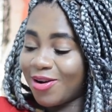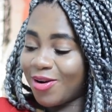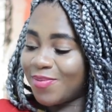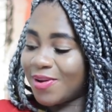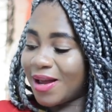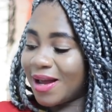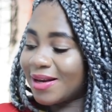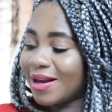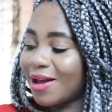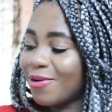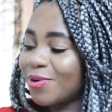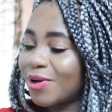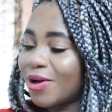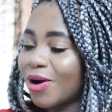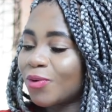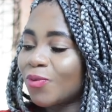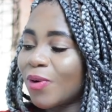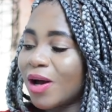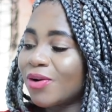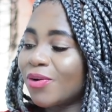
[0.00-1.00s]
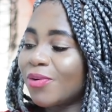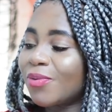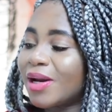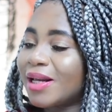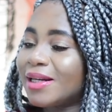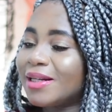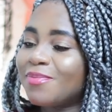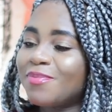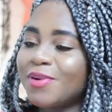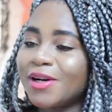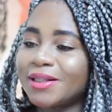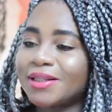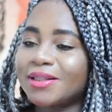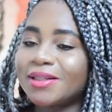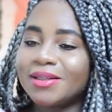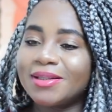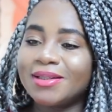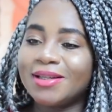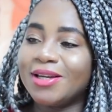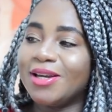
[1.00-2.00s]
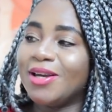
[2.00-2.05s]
Bobby and I, we got one already, but